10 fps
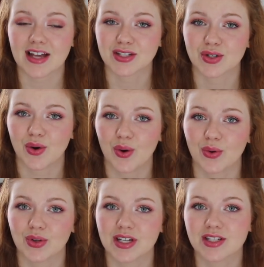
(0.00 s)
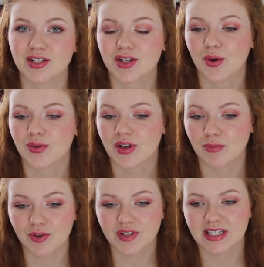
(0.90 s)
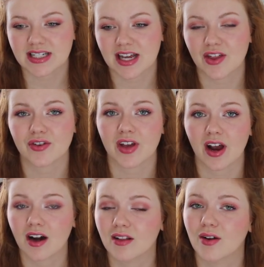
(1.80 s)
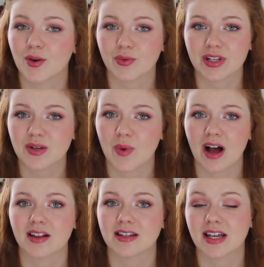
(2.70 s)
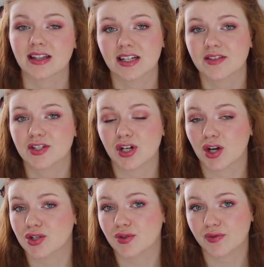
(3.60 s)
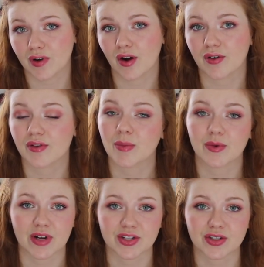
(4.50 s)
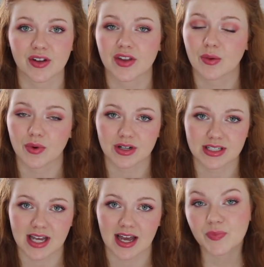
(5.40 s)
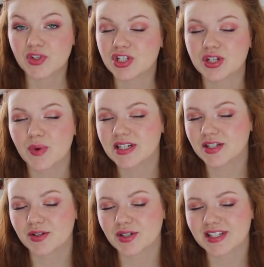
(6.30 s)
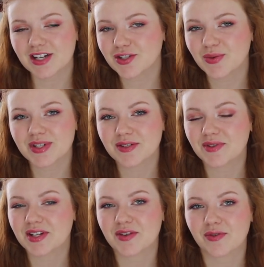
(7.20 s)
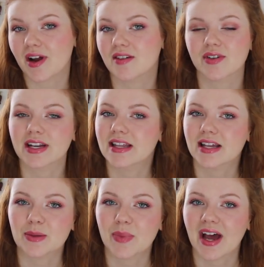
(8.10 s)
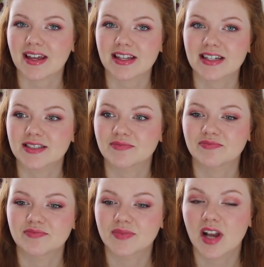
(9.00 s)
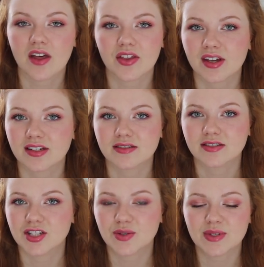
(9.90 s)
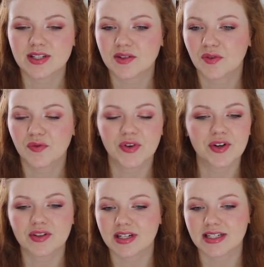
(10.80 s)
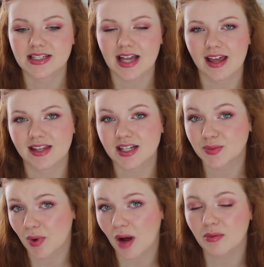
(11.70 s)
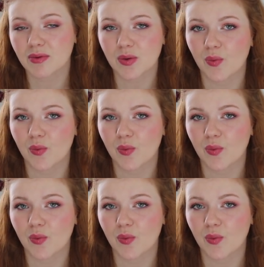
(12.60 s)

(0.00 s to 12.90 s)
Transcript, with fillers: as Nicole, and so they moved in together, they got along really well, and they lived not too far from the restaurant they worked at. She wasn't Sandra wasn't really afraid of anything back then. Nothing. She was fearless, and that's probably